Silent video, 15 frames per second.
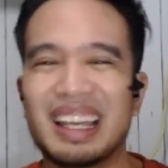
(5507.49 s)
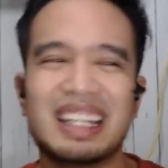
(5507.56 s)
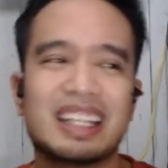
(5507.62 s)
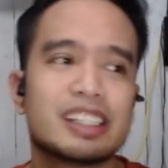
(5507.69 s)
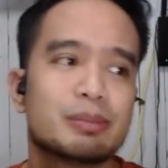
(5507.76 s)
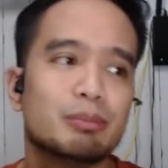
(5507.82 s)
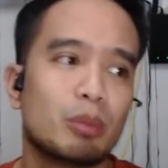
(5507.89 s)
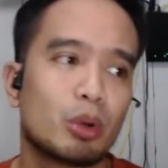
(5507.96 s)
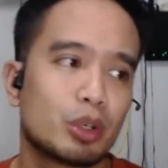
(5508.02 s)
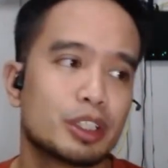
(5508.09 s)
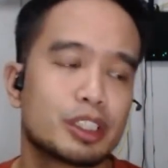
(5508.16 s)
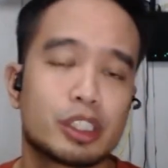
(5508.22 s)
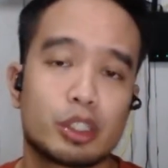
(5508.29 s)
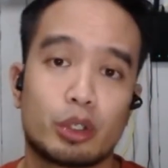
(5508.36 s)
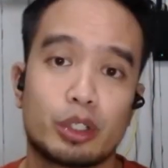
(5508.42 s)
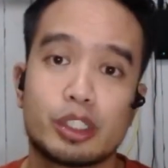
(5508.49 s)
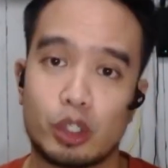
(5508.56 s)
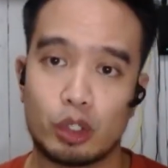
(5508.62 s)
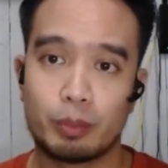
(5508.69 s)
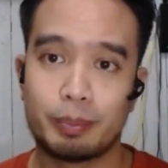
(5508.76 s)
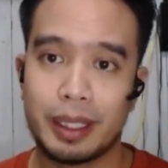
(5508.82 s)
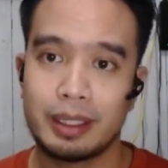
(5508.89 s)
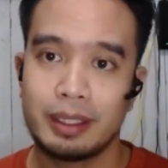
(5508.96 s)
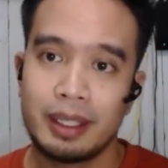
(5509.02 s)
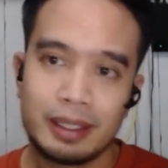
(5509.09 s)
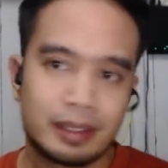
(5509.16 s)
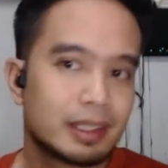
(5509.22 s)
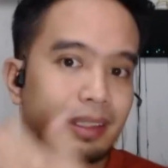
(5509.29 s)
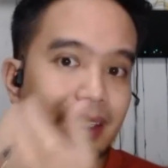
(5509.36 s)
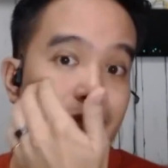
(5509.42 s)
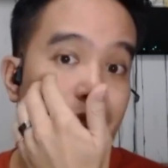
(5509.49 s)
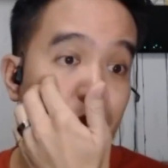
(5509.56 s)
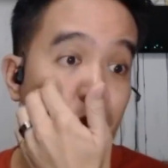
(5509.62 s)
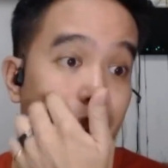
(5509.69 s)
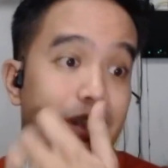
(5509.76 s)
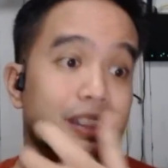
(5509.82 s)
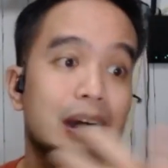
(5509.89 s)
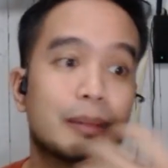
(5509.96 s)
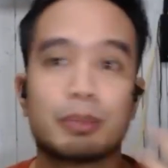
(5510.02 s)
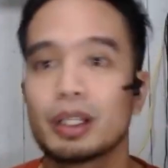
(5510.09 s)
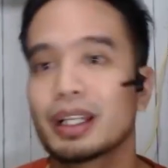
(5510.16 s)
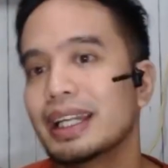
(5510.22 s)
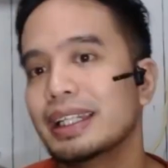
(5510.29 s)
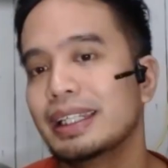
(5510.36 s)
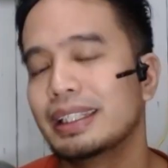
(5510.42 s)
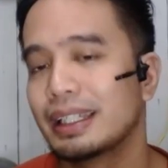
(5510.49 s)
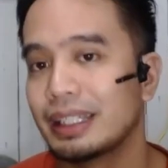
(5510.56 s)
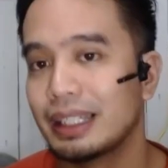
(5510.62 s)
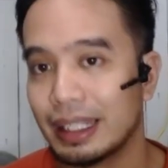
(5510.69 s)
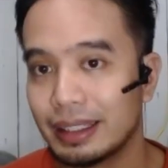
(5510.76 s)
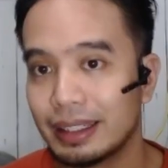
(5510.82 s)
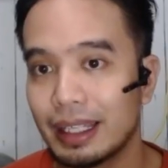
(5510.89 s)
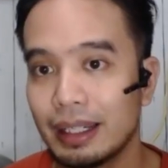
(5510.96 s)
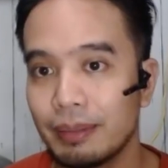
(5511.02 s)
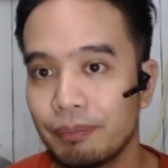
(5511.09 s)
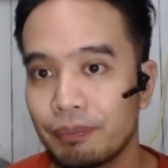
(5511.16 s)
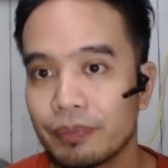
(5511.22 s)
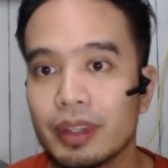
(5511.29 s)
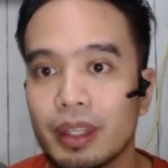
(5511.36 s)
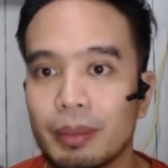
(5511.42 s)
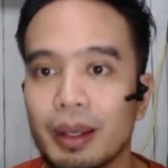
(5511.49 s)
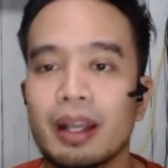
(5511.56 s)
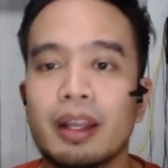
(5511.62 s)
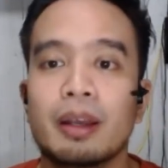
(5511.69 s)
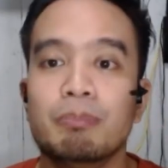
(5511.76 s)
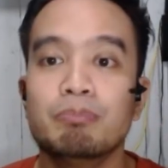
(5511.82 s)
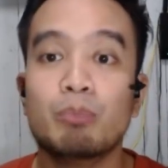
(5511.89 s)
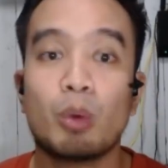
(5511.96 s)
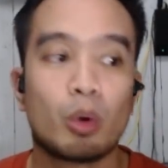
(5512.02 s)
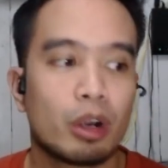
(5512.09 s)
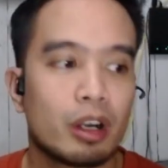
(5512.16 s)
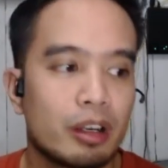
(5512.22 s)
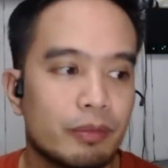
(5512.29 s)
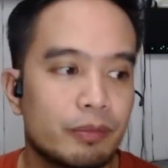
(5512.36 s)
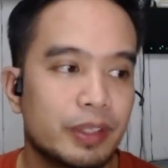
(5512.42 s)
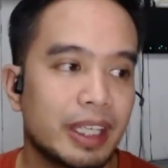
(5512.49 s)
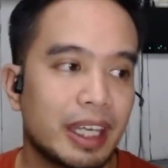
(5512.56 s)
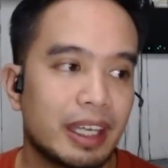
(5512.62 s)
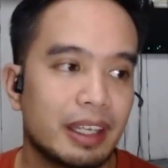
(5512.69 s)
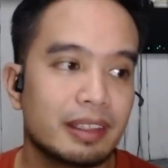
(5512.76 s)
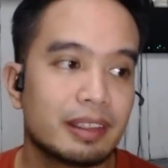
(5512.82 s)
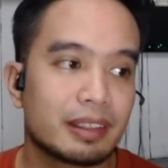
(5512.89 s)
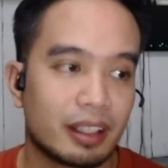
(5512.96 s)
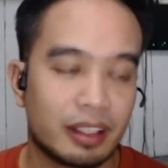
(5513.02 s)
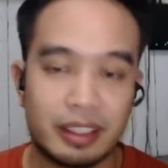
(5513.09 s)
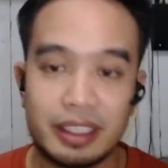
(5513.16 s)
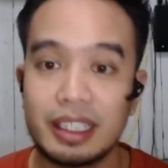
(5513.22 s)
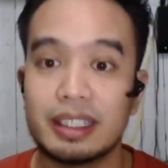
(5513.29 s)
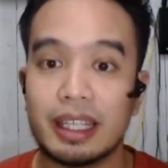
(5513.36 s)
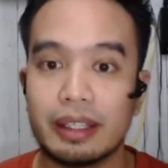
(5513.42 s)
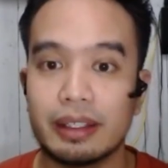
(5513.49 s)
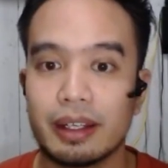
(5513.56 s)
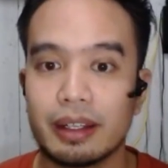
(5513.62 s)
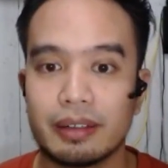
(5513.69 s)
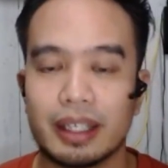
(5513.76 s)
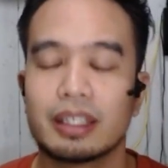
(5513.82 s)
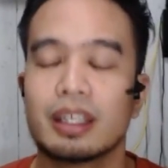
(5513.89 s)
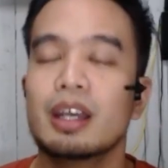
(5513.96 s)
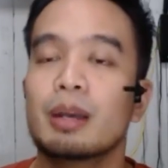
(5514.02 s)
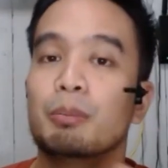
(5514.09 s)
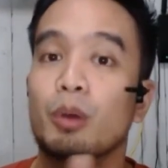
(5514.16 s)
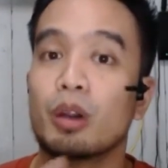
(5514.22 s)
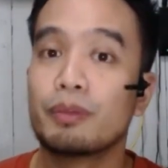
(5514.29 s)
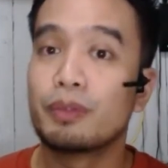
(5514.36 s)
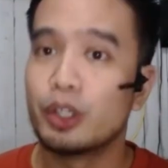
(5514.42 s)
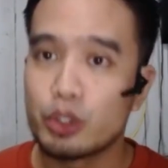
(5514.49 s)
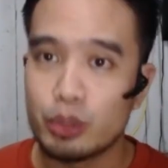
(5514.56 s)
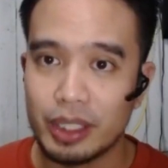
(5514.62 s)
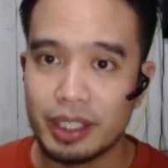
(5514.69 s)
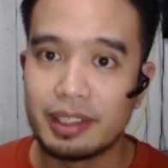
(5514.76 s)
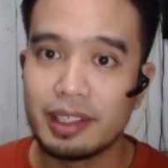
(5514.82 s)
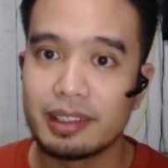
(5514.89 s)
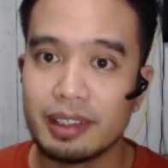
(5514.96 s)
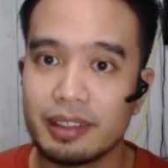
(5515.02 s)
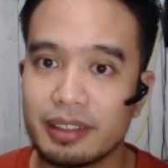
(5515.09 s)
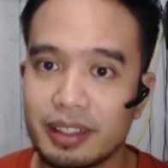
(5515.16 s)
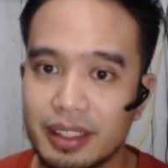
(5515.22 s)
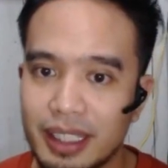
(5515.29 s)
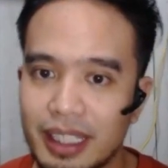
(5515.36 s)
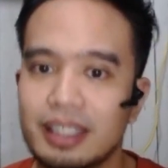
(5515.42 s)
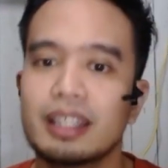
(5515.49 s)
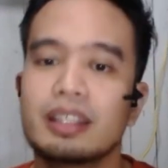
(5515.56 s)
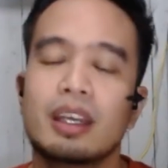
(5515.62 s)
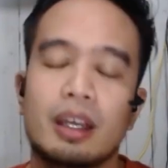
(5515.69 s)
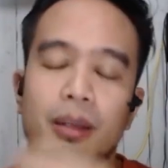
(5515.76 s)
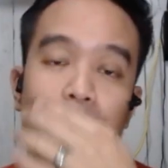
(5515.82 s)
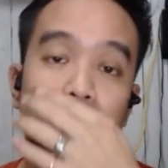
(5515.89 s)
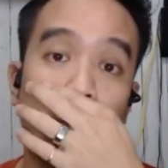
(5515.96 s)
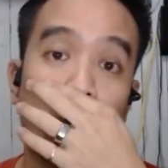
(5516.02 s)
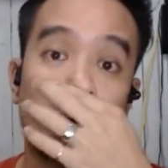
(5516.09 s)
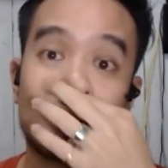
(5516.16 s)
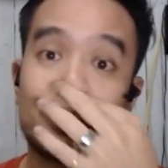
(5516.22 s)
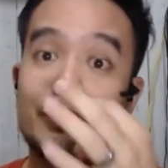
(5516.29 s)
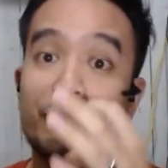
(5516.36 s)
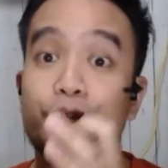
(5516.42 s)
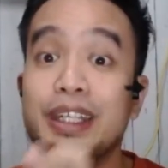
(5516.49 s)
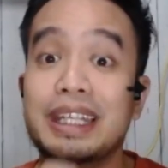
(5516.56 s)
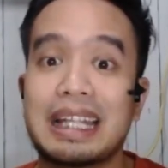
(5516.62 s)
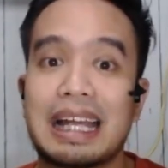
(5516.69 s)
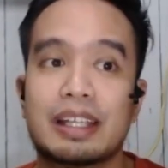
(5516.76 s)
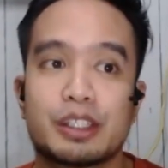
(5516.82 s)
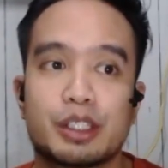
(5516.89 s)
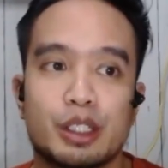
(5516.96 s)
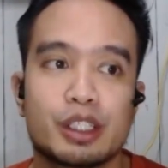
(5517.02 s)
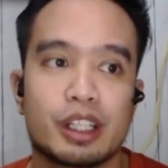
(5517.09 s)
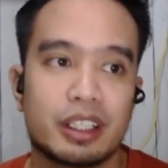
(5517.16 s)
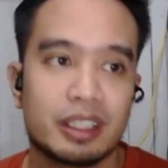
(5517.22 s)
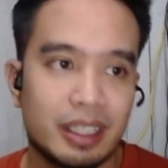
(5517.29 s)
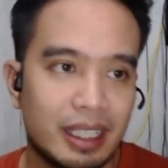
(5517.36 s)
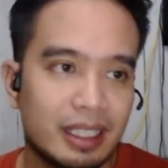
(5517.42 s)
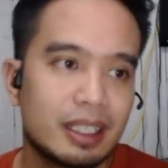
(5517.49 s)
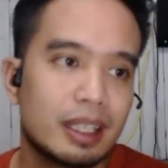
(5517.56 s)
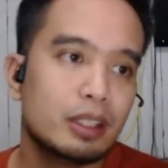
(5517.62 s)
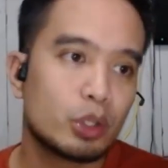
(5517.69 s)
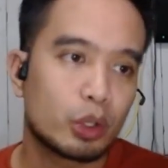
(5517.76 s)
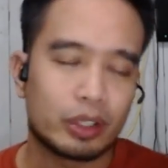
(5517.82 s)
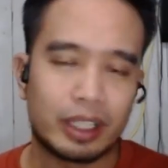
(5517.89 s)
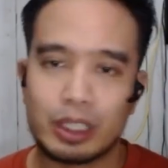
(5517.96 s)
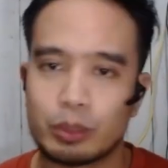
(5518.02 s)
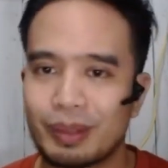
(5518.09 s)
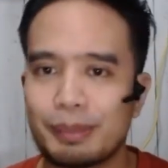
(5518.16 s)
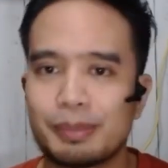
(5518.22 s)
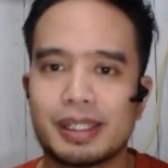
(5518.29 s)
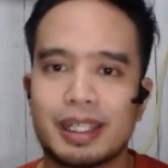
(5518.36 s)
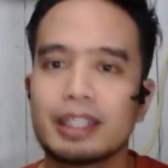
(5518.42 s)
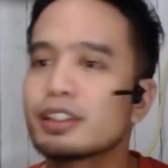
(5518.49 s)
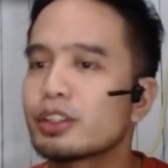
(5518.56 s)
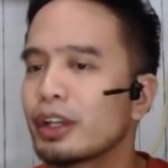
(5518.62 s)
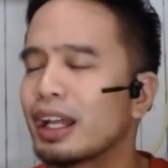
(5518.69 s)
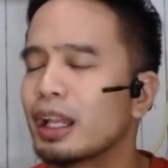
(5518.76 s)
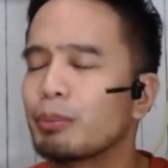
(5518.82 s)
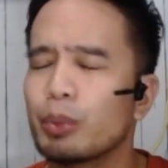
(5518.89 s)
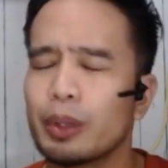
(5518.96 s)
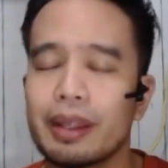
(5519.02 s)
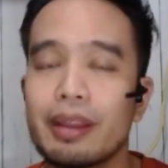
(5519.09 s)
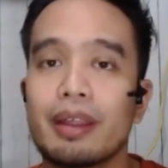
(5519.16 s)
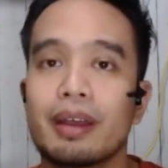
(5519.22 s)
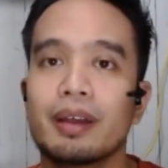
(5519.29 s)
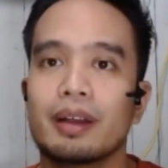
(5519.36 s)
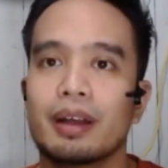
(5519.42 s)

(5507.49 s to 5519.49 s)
As more stores open, just like yung example kanina ni Linda, diba? More VAs are needed, right? More virtual assistants are needed. More freelancers are needed to create websites to help with